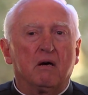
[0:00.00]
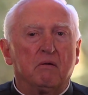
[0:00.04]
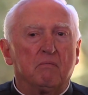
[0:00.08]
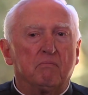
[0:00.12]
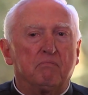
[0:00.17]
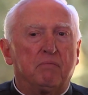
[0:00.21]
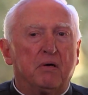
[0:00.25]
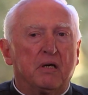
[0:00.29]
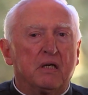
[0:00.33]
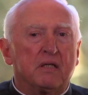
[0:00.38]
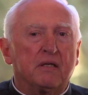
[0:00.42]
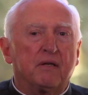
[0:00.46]

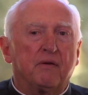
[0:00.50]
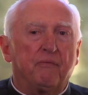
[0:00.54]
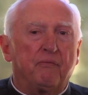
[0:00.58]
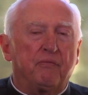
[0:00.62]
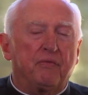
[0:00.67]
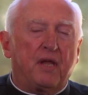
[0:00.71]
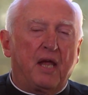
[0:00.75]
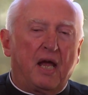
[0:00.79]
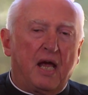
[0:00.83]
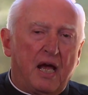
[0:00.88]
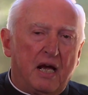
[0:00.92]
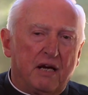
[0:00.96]
But
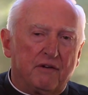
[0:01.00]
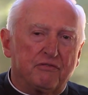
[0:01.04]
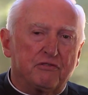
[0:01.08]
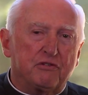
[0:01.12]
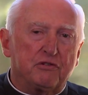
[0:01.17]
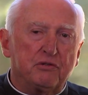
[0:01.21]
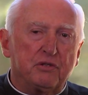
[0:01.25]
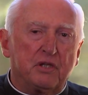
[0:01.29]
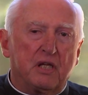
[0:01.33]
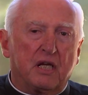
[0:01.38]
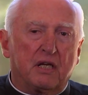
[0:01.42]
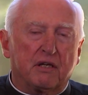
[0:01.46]

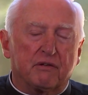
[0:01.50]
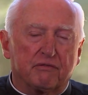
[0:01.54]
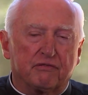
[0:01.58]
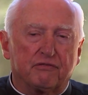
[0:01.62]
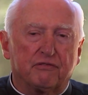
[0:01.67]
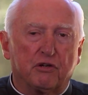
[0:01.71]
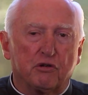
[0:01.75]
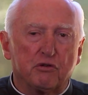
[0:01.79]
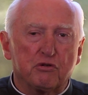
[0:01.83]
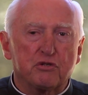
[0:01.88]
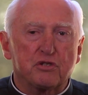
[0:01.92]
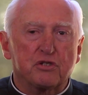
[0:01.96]
after that
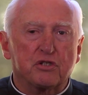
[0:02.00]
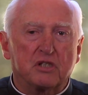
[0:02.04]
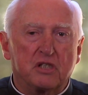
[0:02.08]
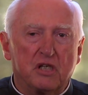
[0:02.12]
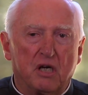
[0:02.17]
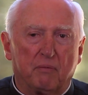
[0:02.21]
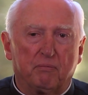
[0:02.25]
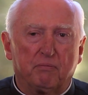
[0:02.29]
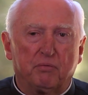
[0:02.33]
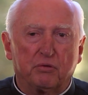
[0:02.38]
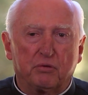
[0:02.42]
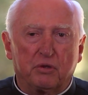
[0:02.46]
first
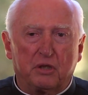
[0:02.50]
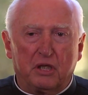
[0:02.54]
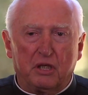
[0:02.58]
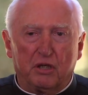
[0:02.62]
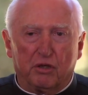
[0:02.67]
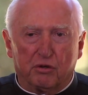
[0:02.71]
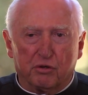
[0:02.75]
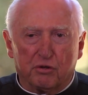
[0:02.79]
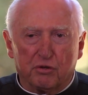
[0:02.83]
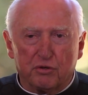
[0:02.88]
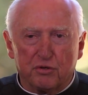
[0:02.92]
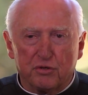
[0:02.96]
couple
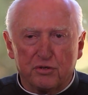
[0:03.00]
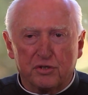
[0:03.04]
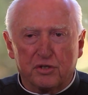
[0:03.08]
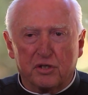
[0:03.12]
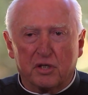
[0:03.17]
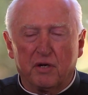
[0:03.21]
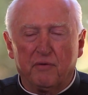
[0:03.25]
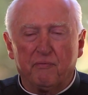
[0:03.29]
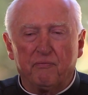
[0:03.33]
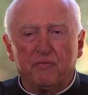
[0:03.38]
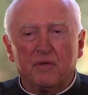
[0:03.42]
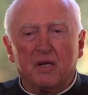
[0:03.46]
years,
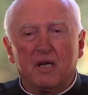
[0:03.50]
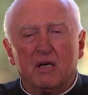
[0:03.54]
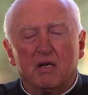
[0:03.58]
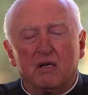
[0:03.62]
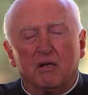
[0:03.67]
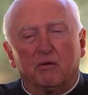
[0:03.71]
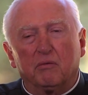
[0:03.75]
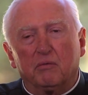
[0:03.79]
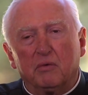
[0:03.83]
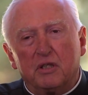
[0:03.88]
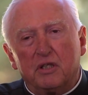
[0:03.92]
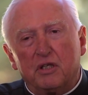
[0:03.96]

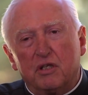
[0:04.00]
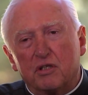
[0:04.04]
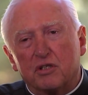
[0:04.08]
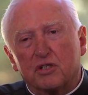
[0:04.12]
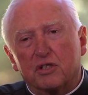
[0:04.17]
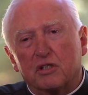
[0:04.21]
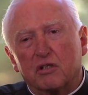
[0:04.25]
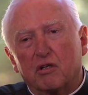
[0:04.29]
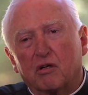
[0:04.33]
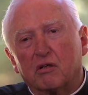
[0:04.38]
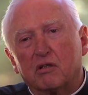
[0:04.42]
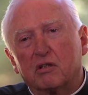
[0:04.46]
when you
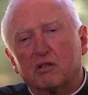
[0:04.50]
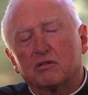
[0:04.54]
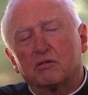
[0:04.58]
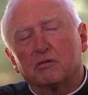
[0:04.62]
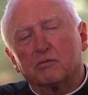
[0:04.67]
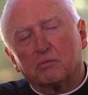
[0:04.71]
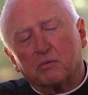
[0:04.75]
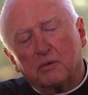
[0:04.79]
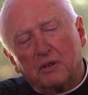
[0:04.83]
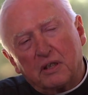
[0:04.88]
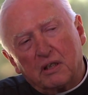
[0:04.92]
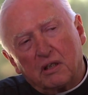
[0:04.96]
start to
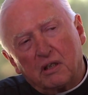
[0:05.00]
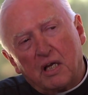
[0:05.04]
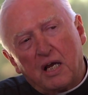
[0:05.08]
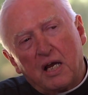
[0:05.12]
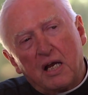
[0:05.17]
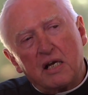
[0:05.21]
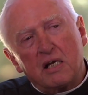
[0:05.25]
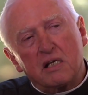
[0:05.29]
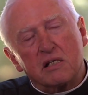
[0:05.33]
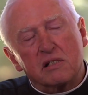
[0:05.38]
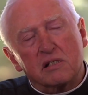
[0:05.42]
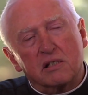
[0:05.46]

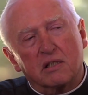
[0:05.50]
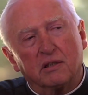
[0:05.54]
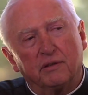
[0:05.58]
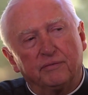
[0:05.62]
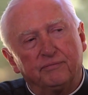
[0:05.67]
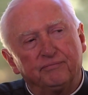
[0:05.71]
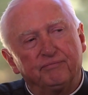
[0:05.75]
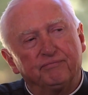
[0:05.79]
realize